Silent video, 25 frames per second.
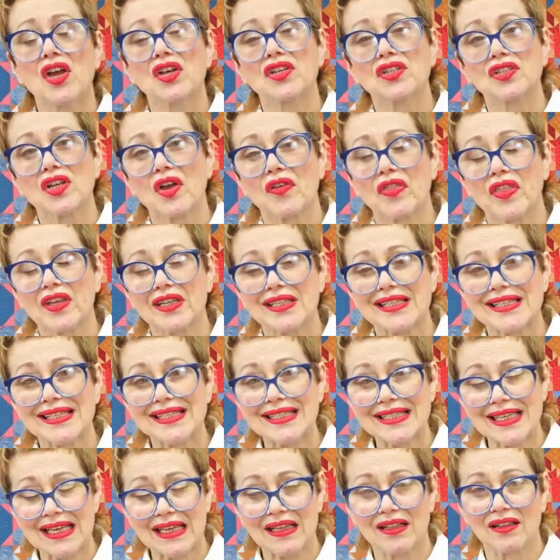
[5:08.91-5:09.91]
So the
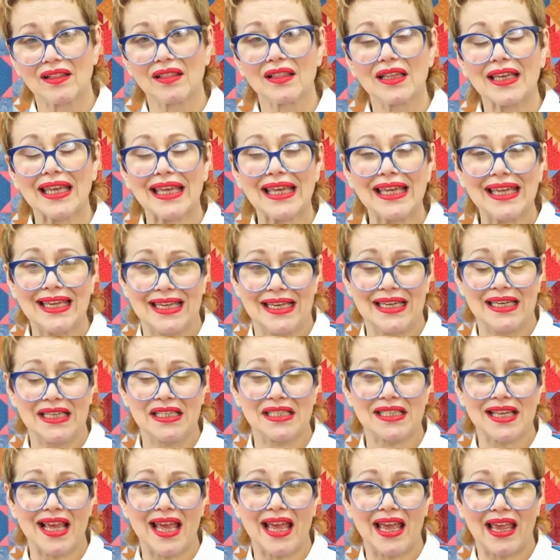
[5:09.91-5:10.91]
silk
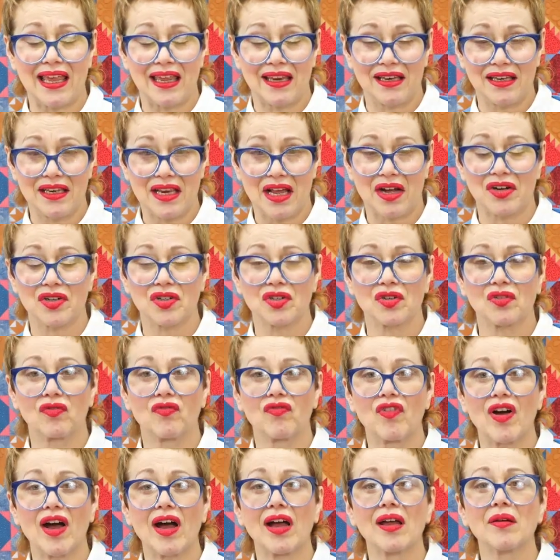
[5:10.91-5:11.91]
is a natural
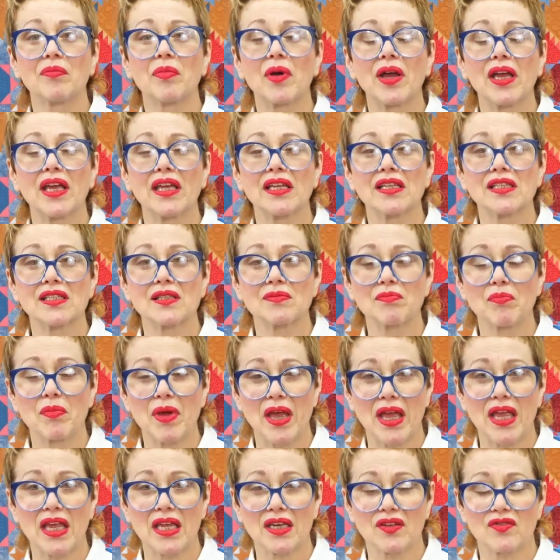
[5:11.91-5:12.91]
fibre. It's
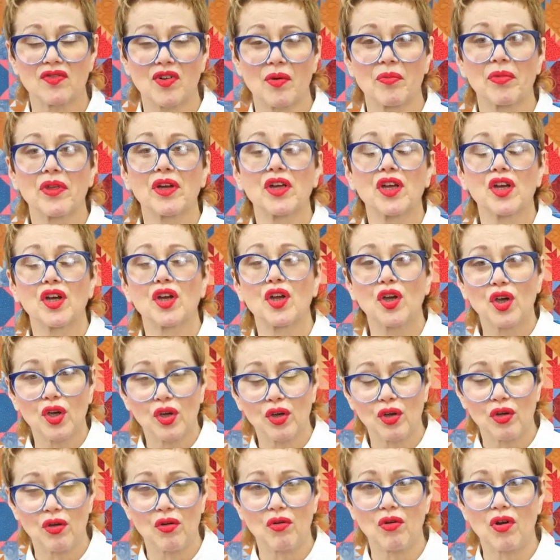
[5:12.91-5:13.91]
made from the
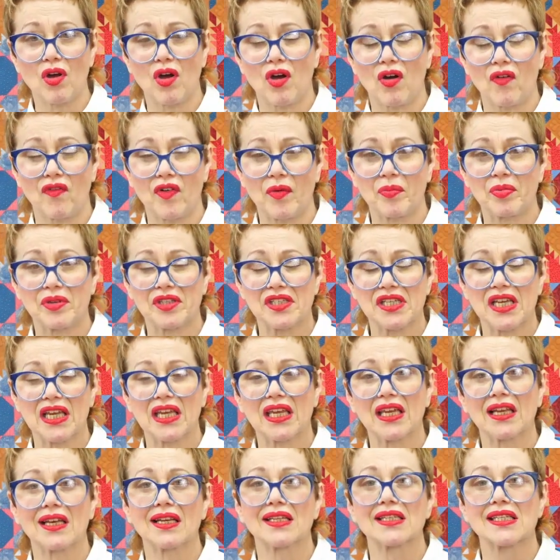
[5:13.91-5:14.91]
cocoon of a
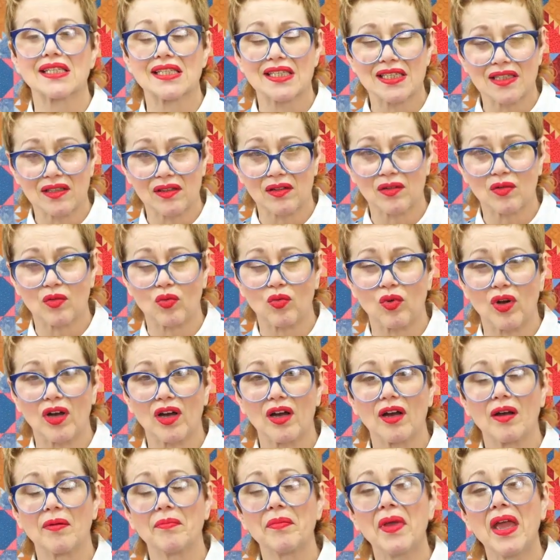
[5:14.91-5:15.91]
particular
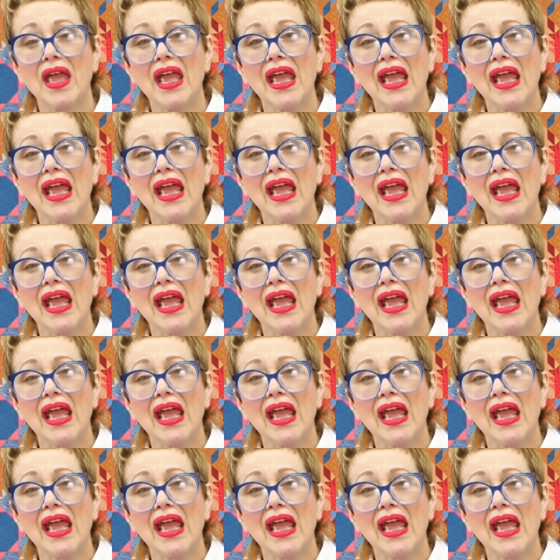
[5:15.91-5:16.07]
silkworm.